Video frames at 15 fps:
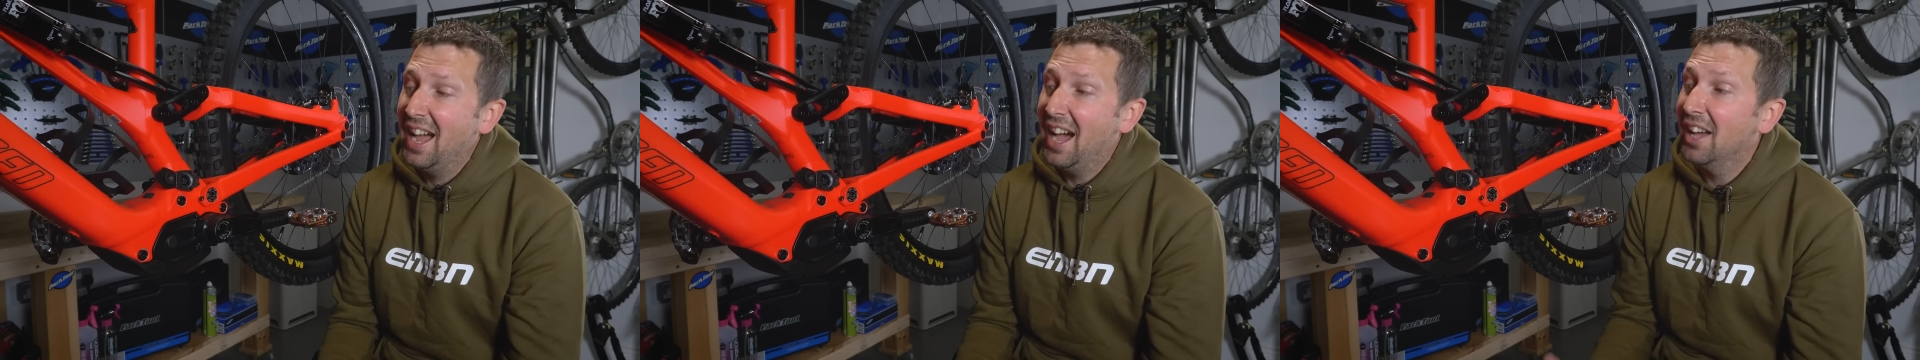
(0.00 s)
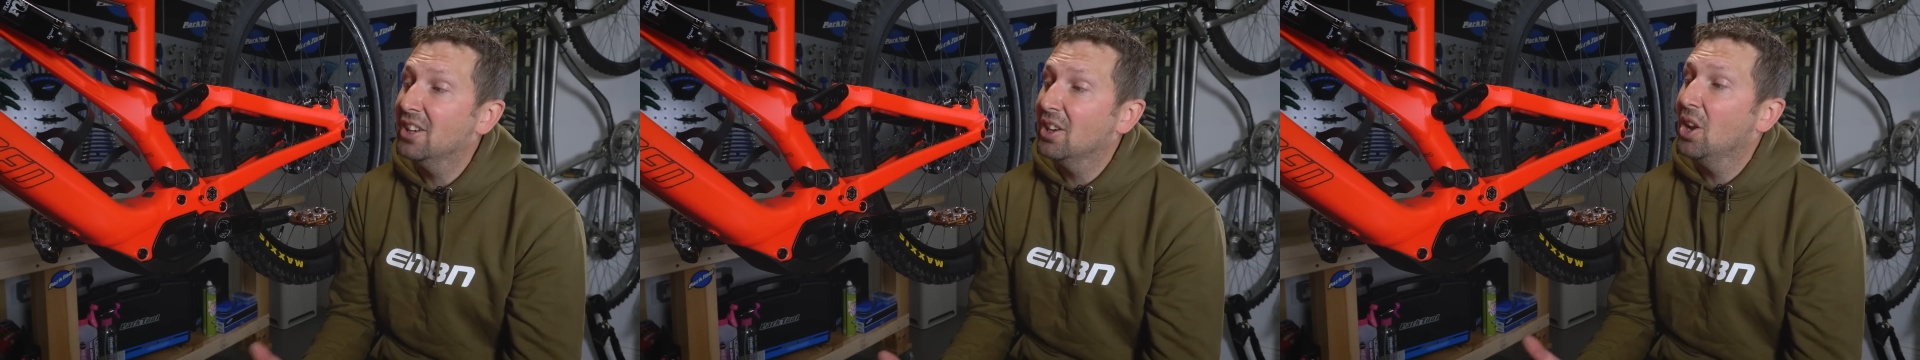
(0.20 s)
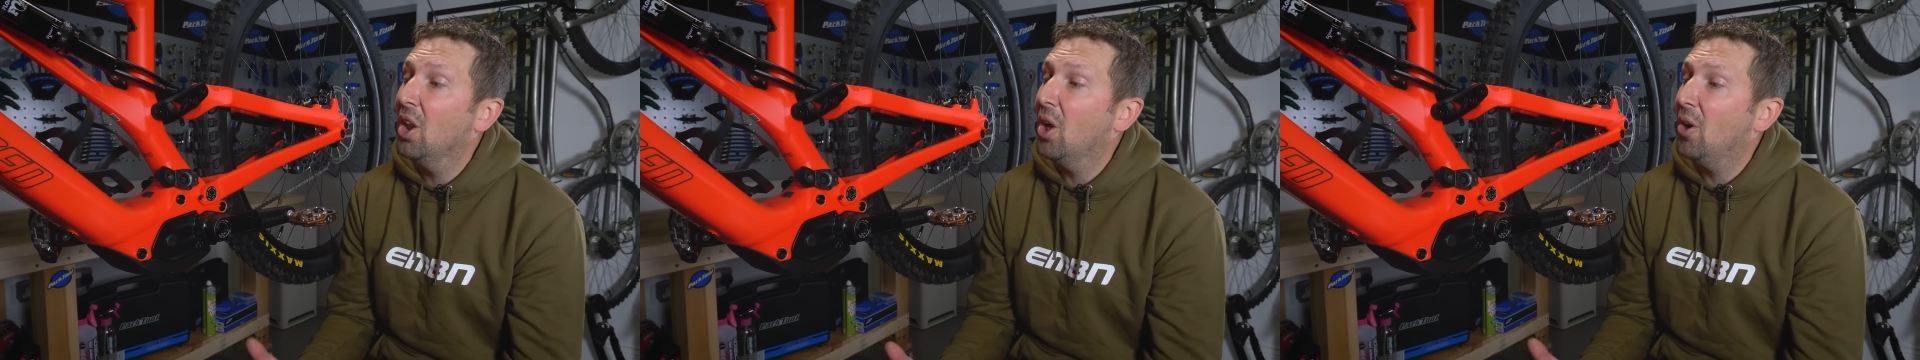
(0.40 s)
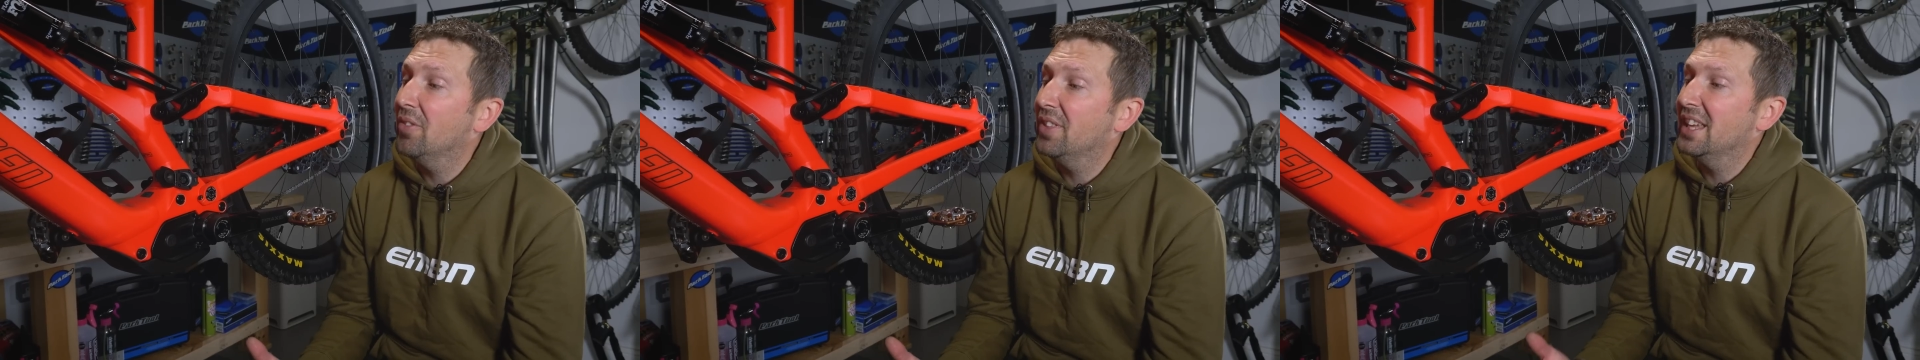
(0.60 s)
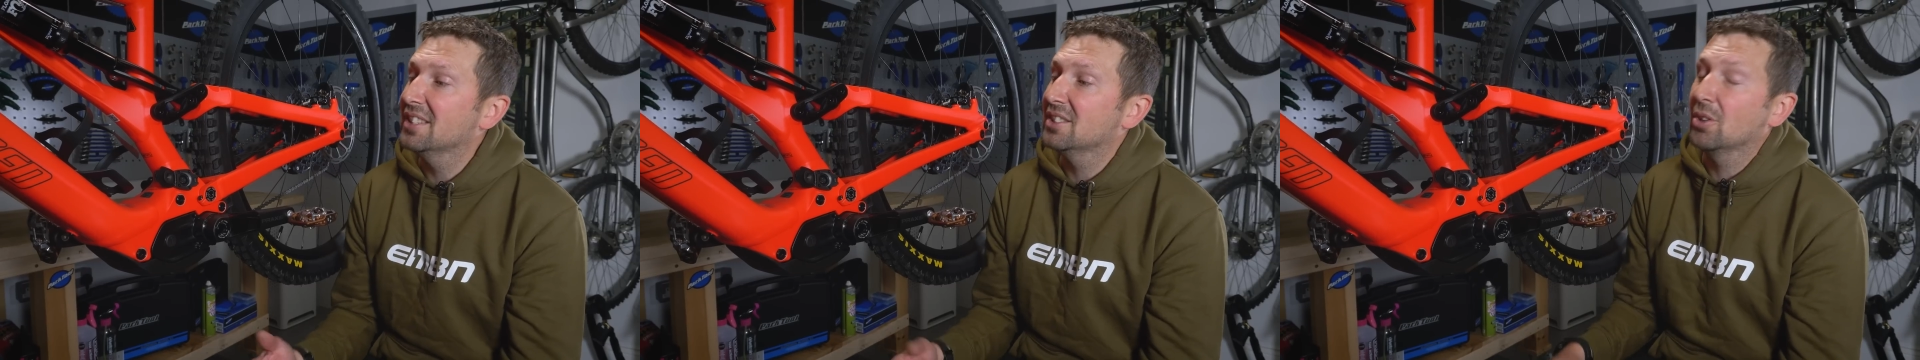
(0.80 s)
And a lot
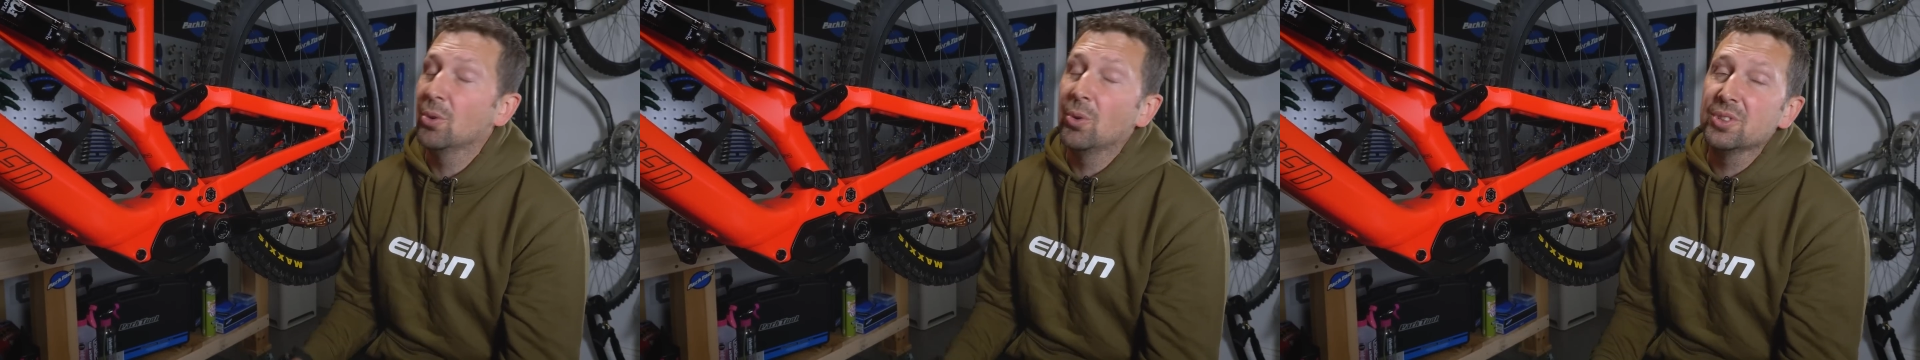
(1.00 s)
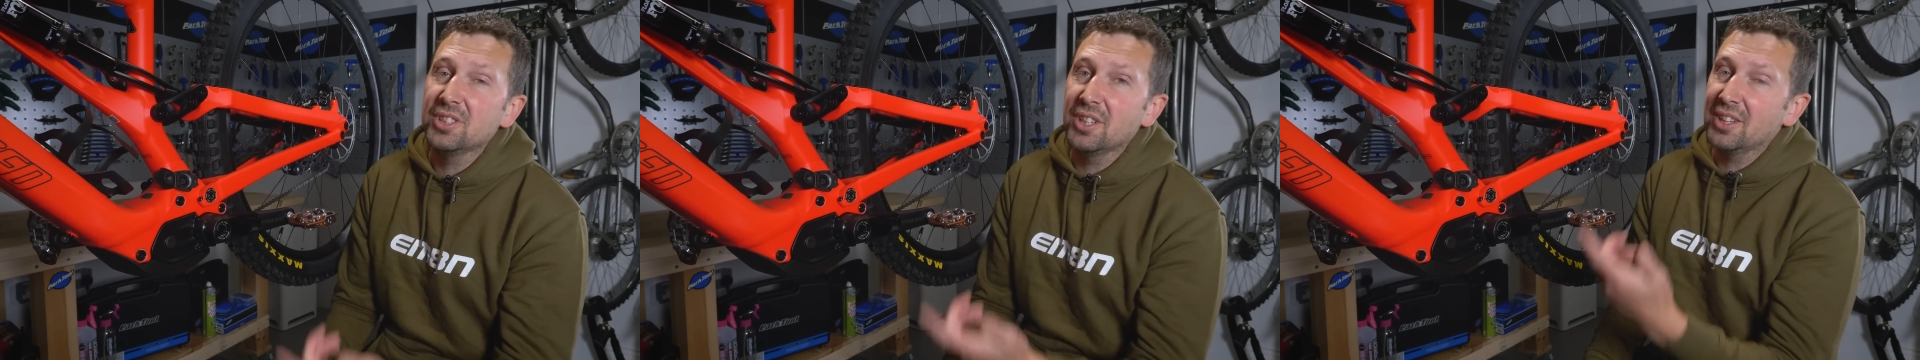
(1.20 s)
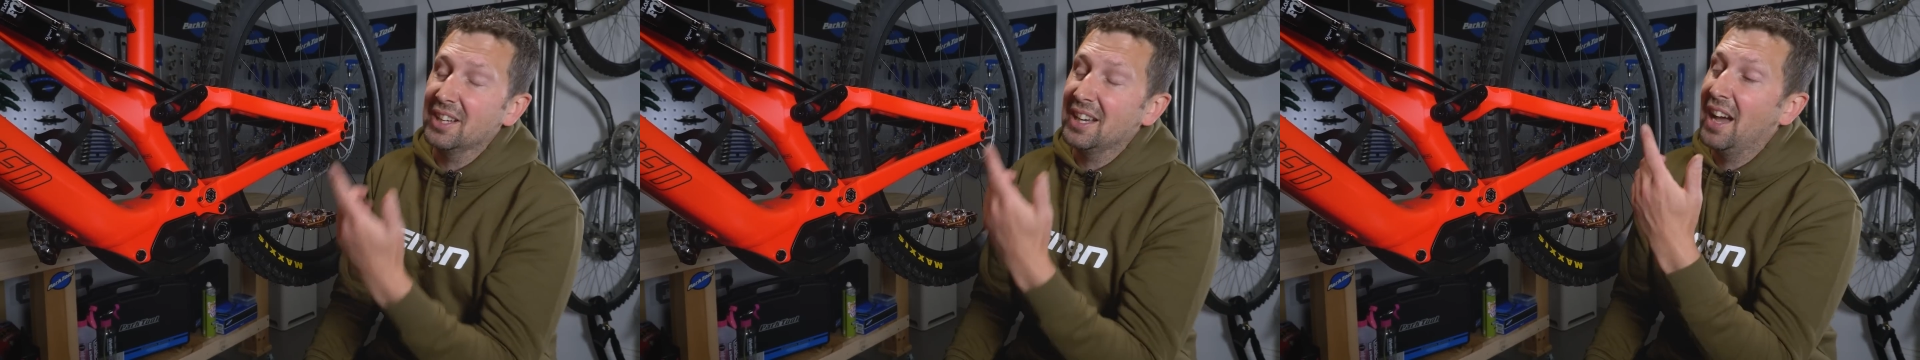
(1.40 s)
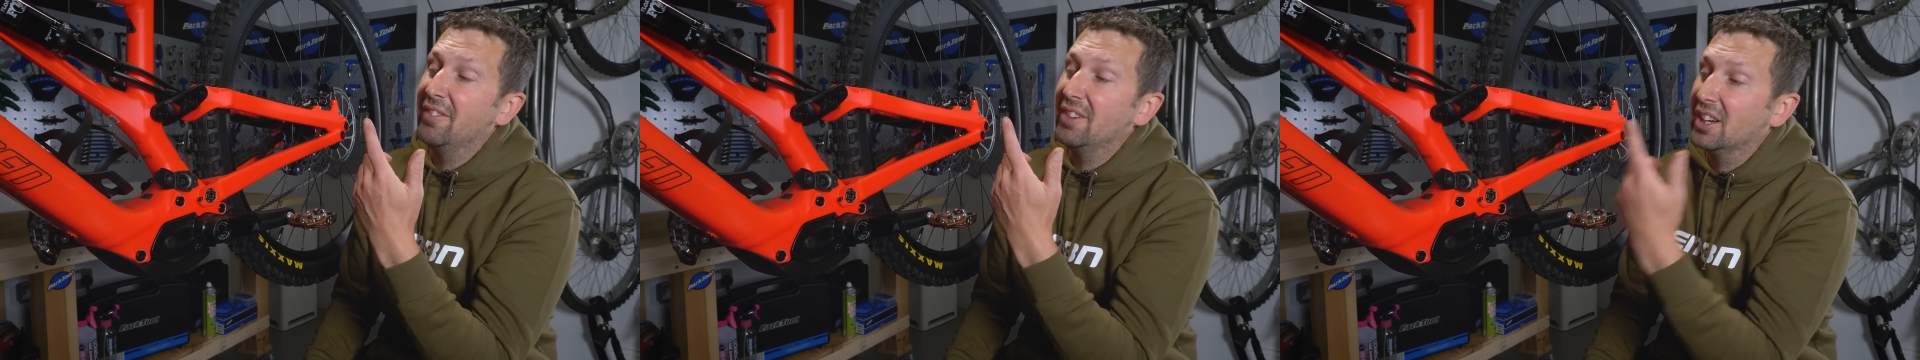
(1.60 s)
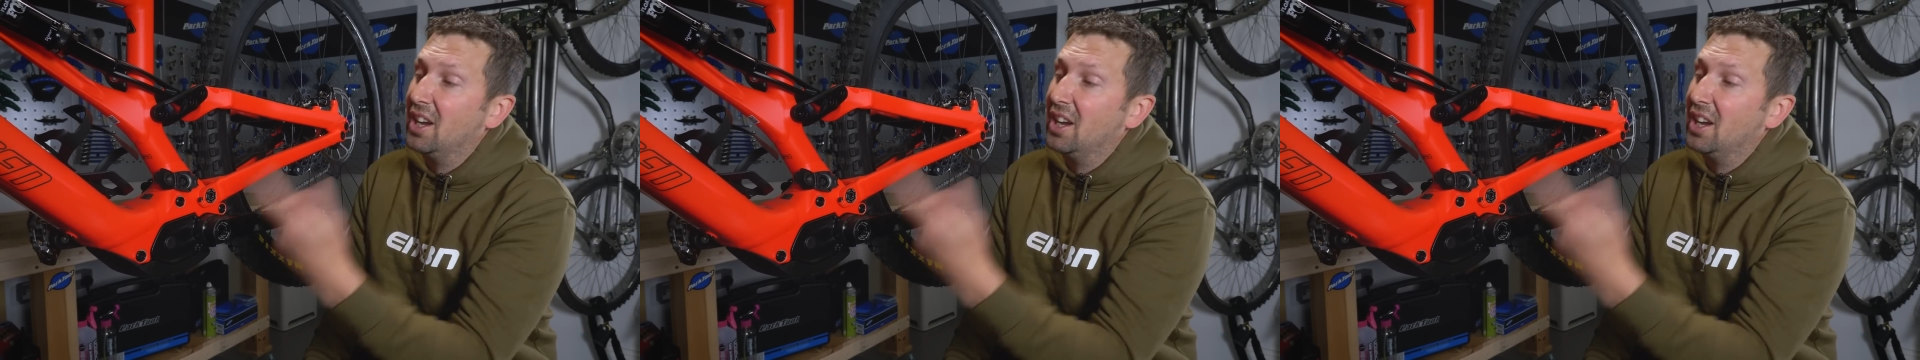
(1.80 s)
of these are also going to have a